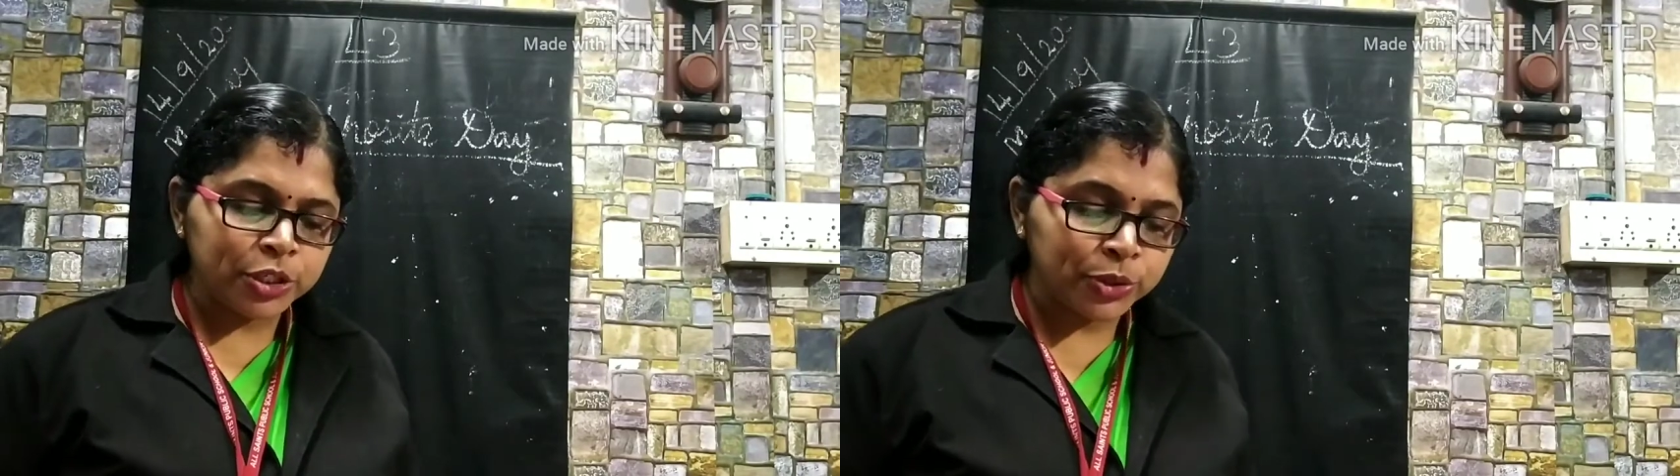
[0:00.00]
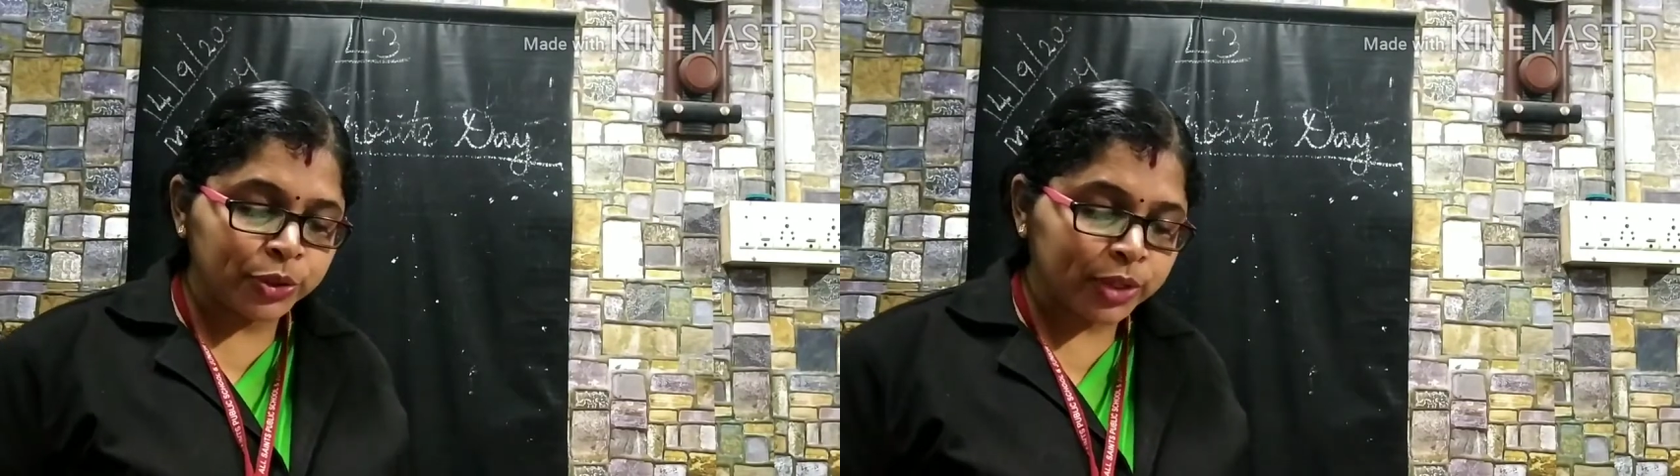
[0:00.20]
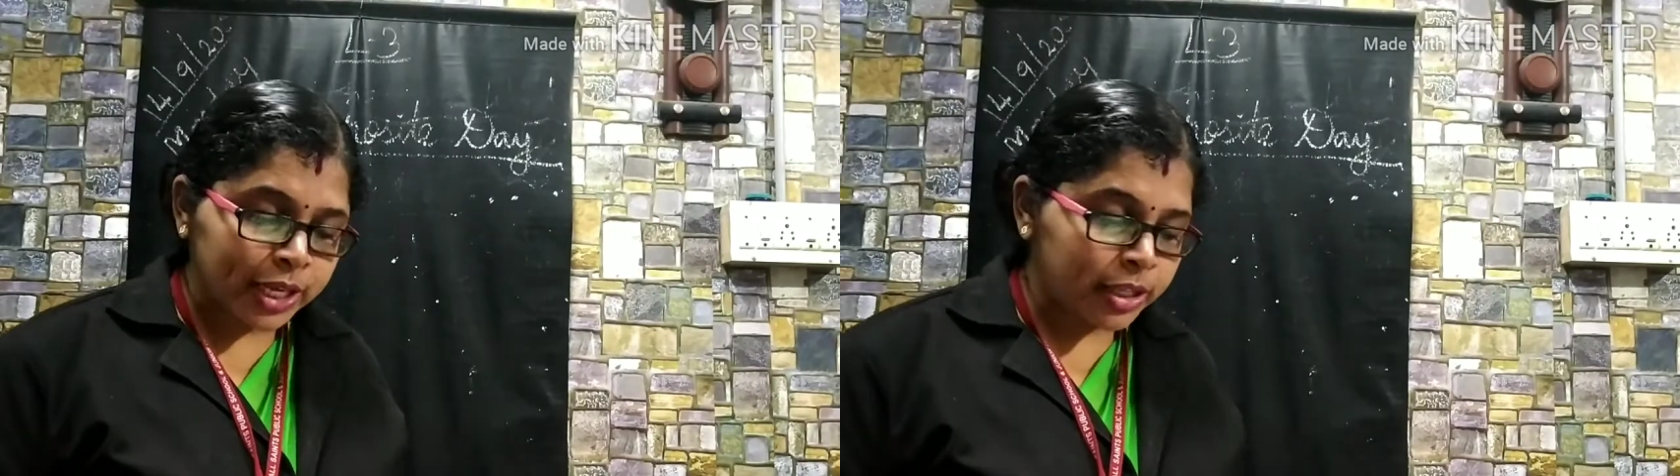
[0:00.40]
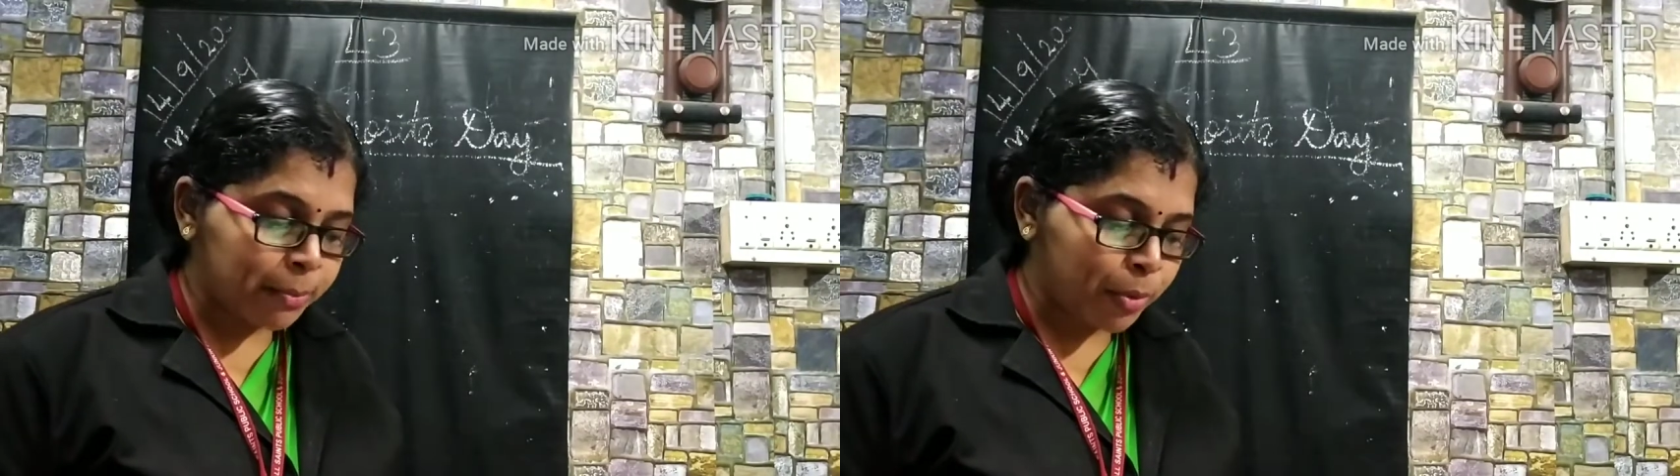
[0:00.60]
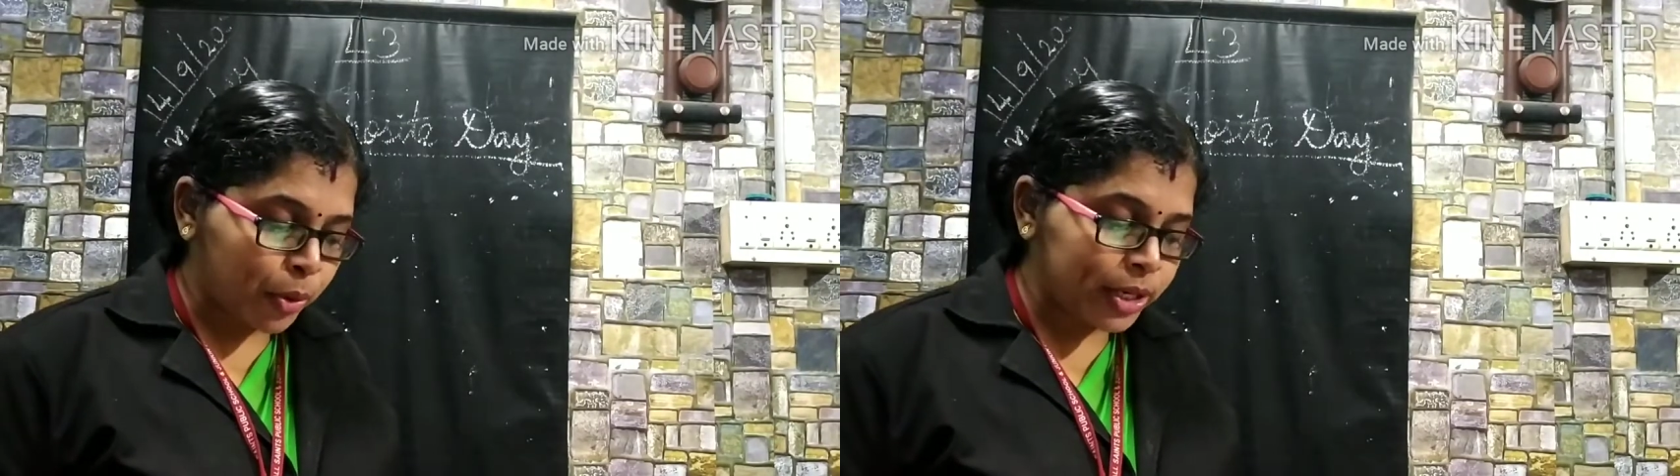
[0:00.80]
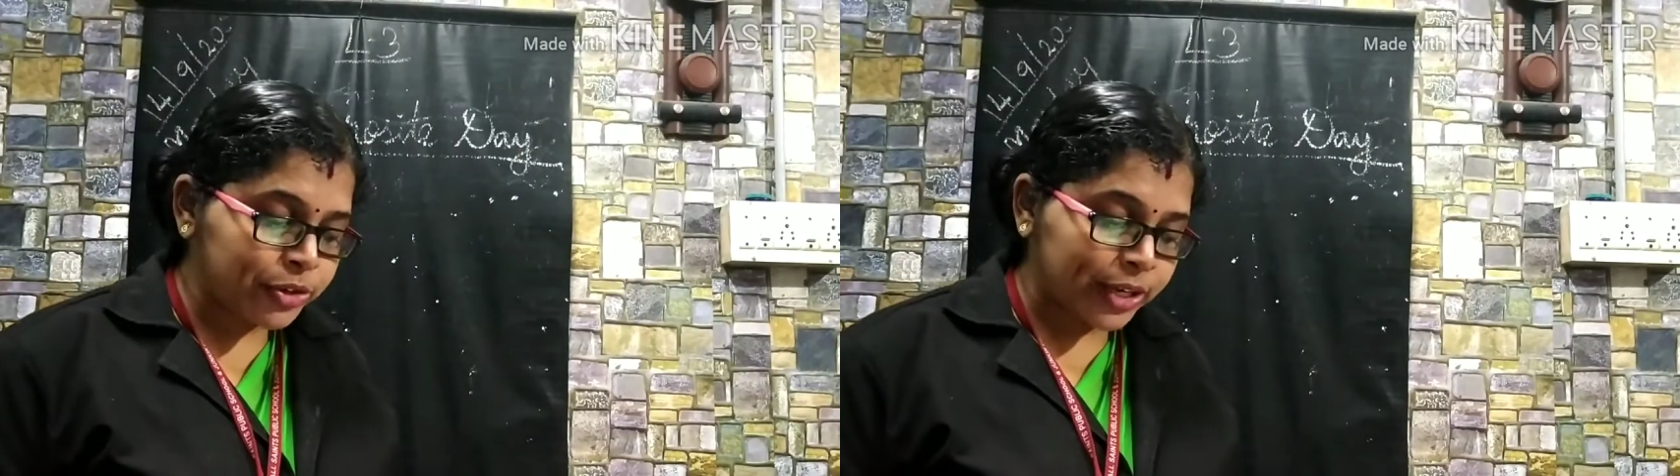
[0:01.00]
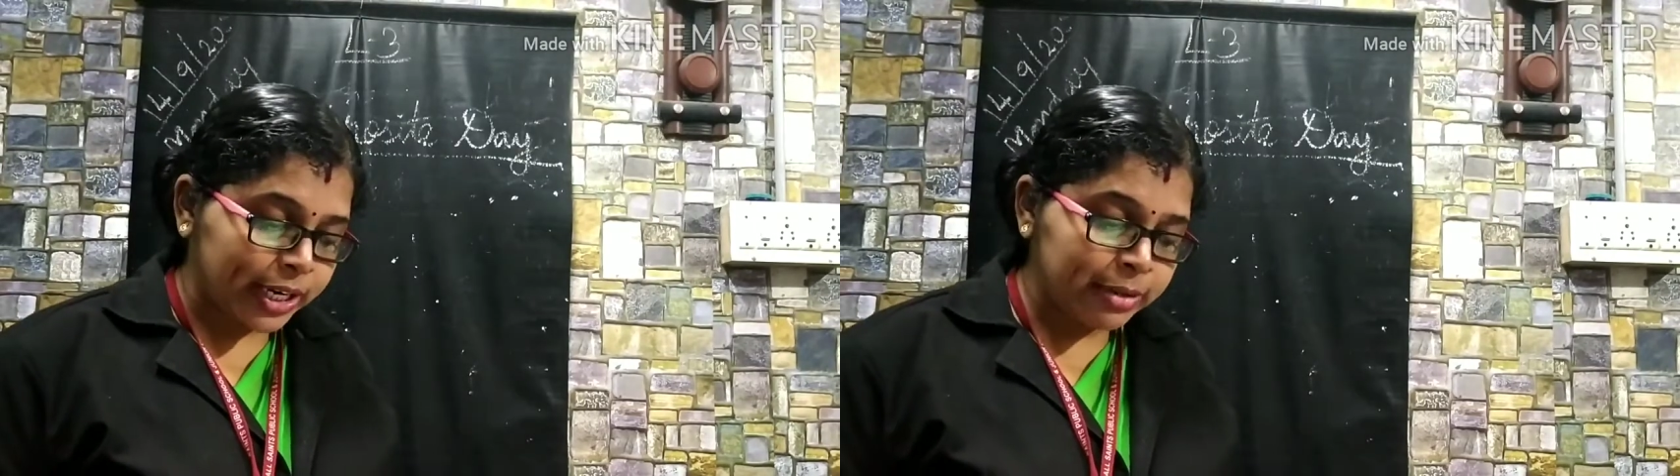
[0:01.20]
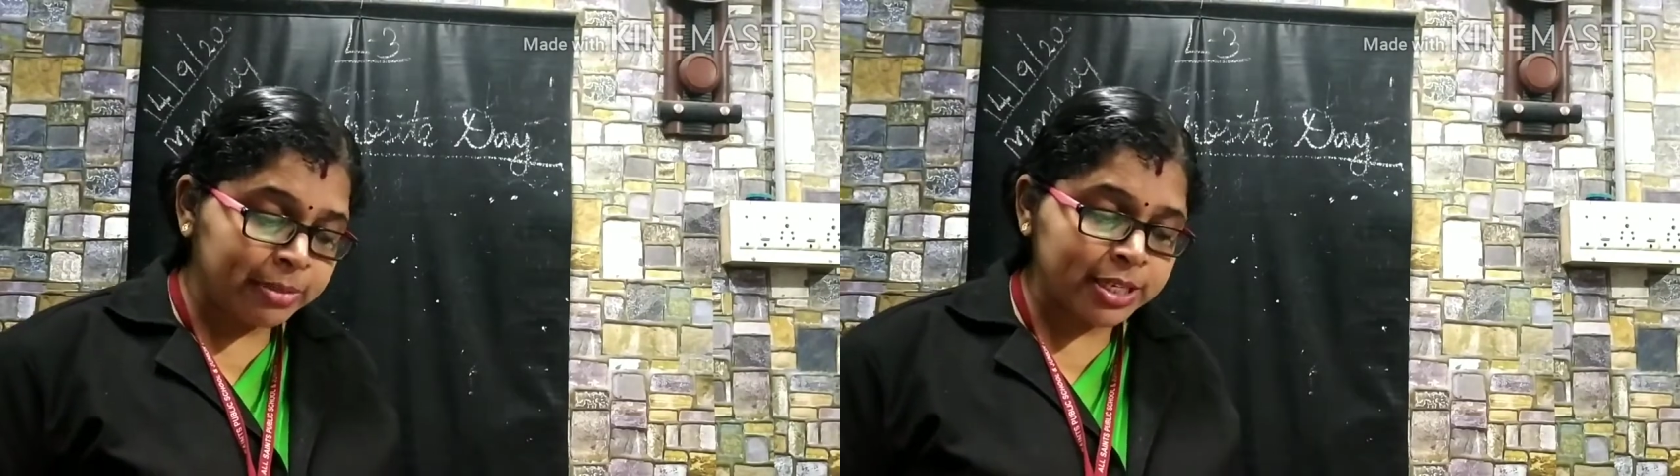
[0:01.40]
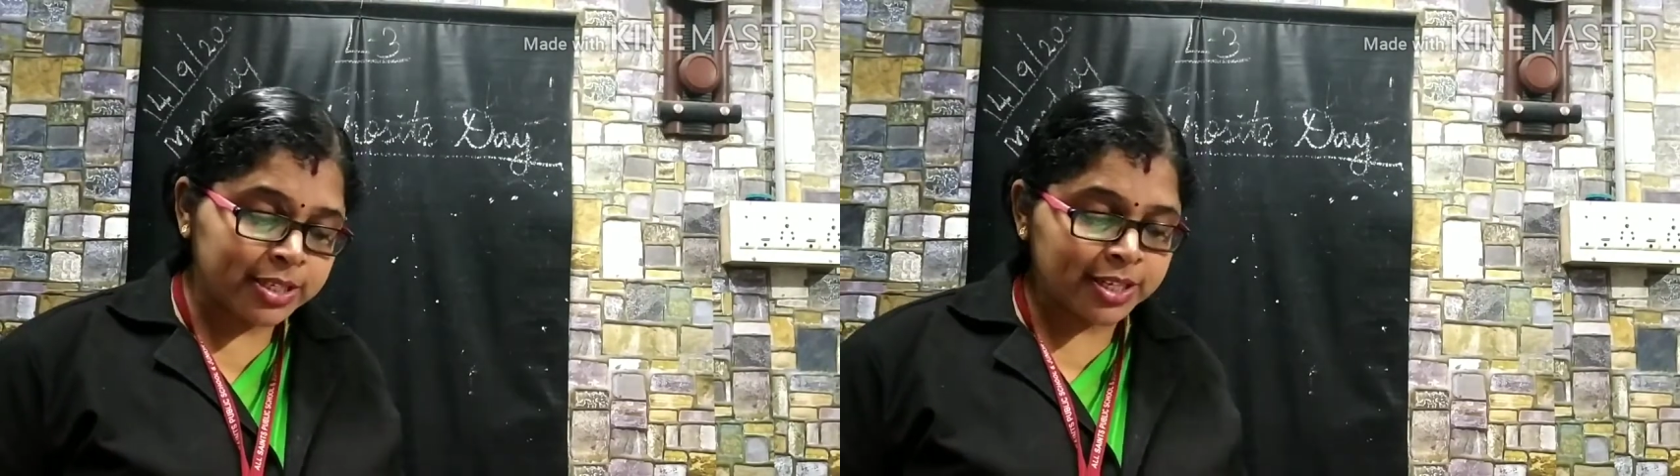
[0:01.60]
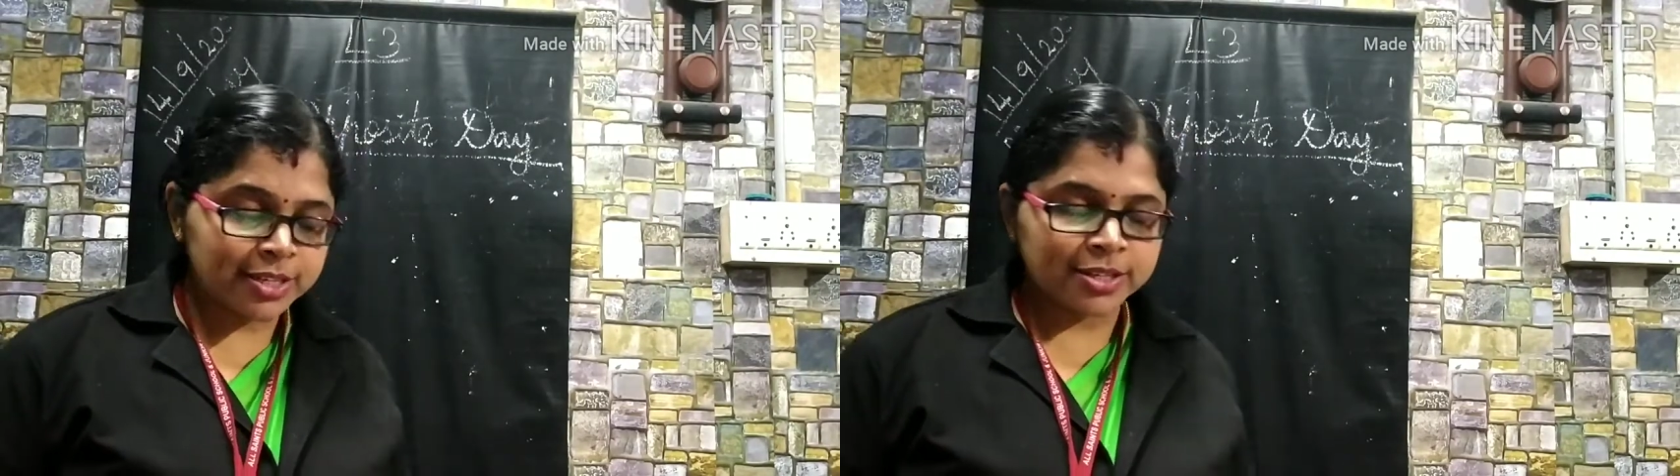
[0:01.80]
Do you think the poet really means
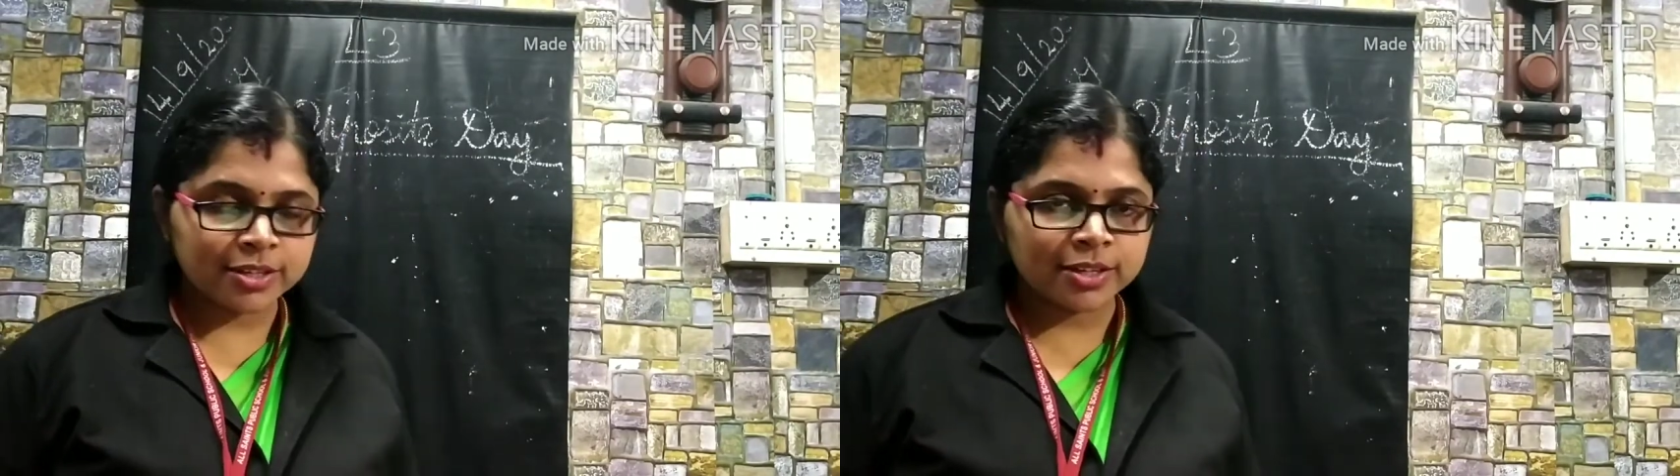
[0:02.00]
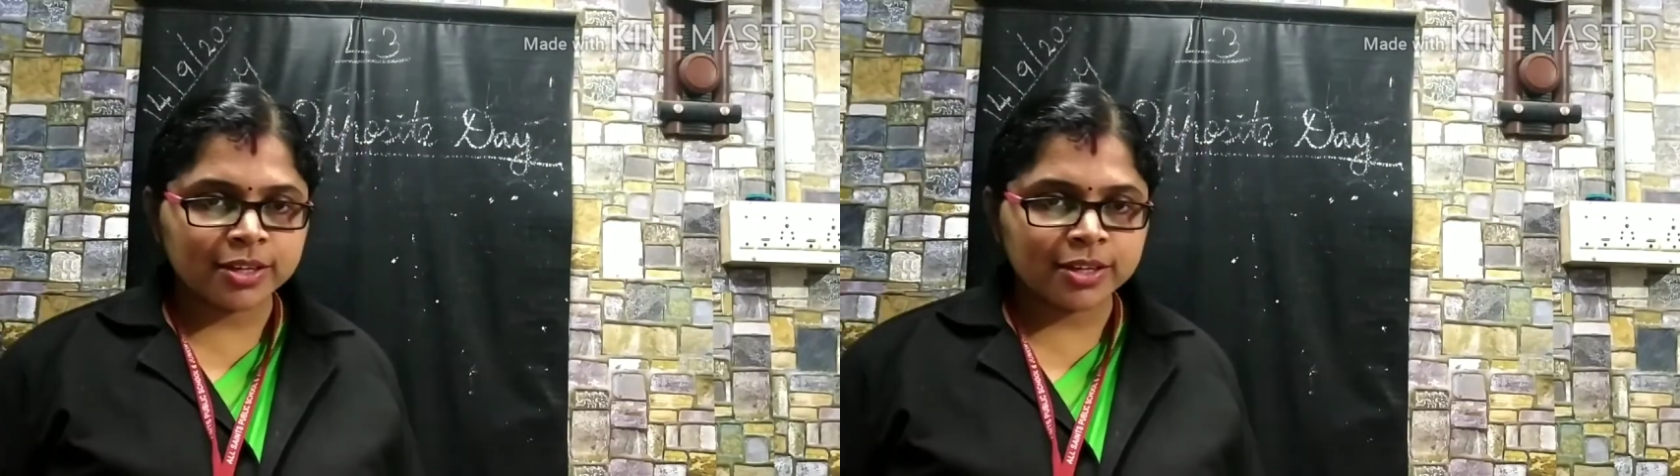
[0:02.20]
this?